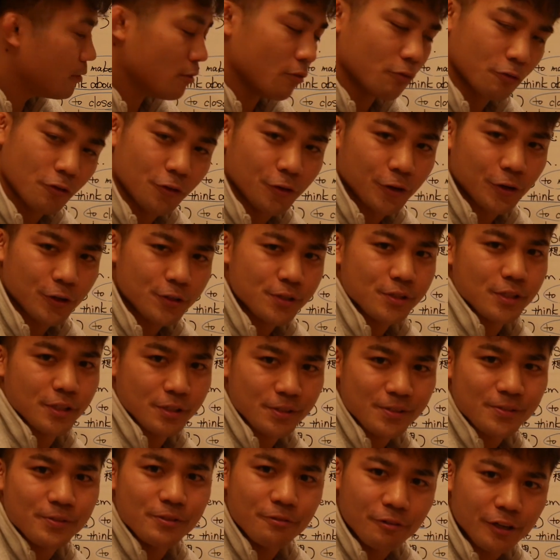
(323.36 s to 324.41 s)
course,
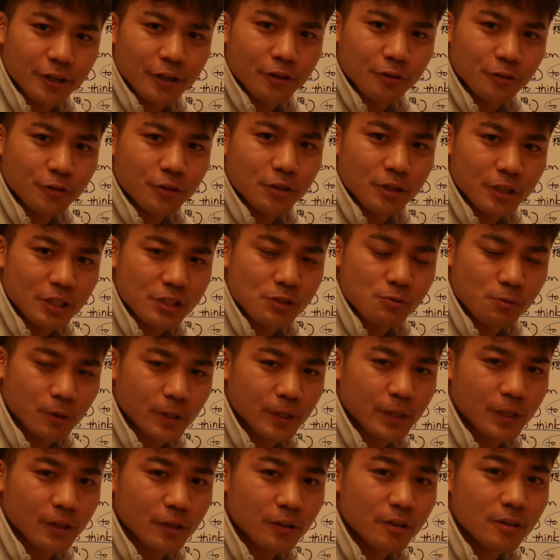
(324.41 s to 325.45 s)
it's very good. It's
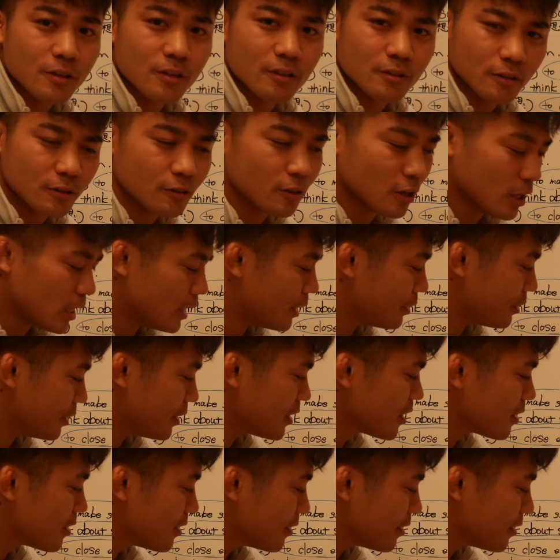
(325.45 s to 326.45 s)
working, I think,